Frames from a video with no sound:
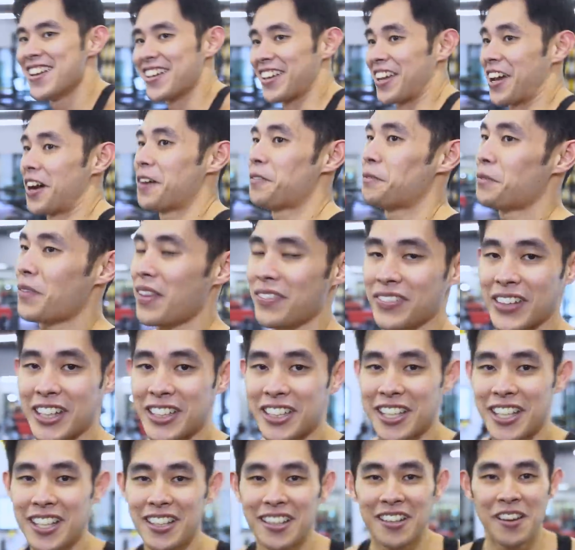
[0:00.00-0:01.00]
Yep,
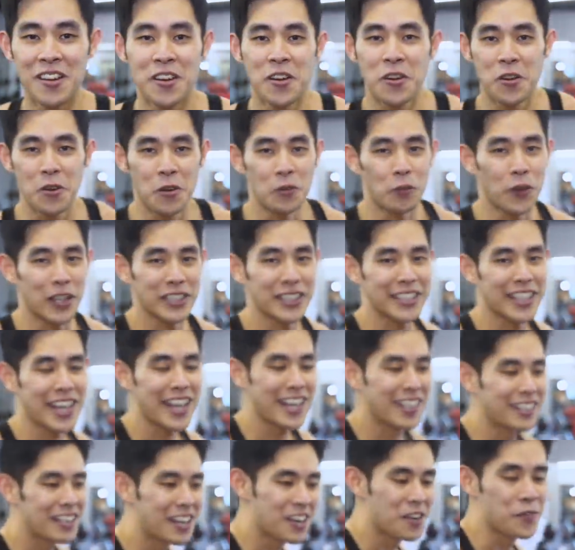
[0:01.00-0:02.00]
that's it. Once
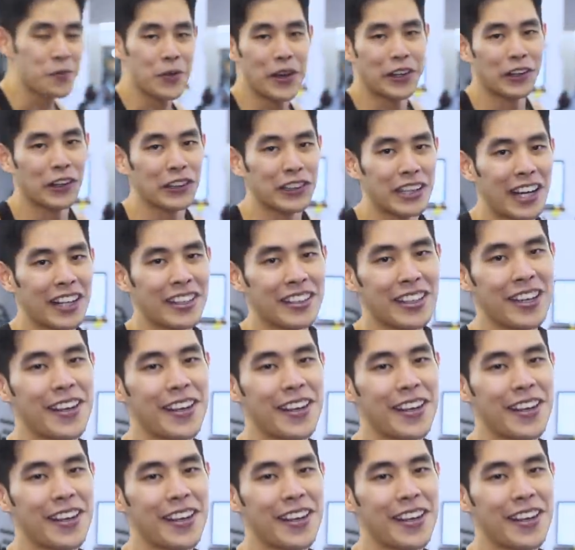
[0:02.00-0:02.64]
again, we are not done